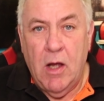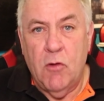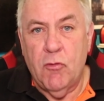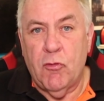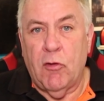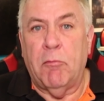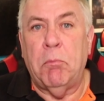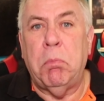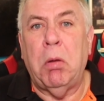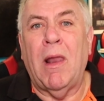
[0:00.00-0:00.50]

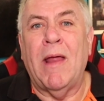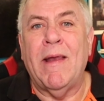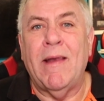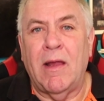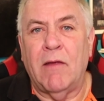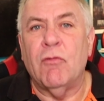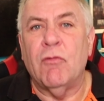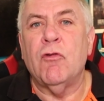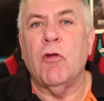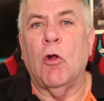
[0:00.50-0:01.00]
So I've
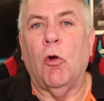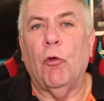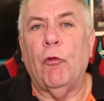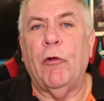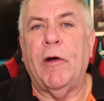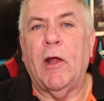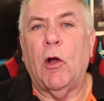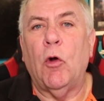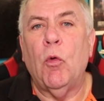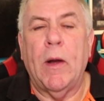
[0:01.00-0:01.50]
plenty of
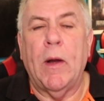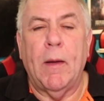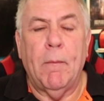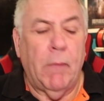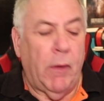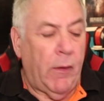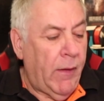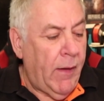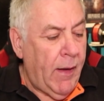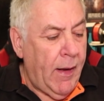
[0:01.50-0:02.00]
soldering
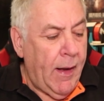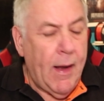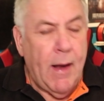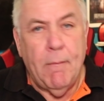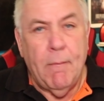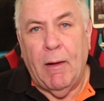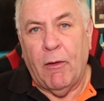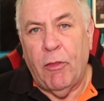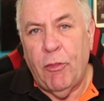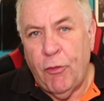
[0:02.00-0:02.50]
equipment,
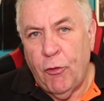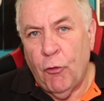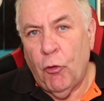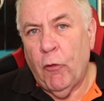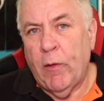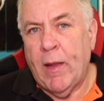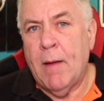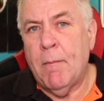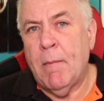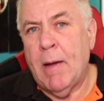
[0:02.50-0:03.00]
but I
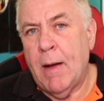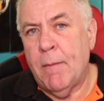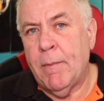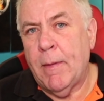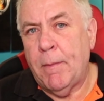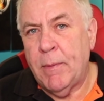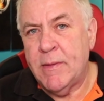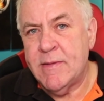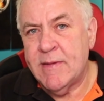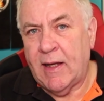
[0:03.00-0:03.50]
thought that might be
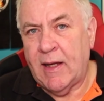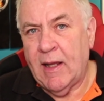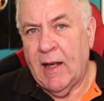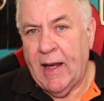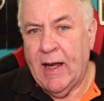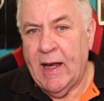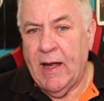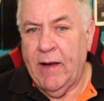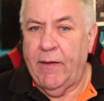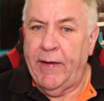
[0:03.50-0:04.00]

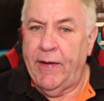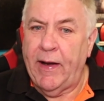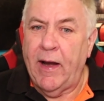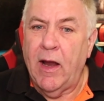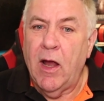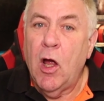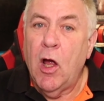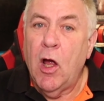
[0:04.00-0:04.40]
particularly handy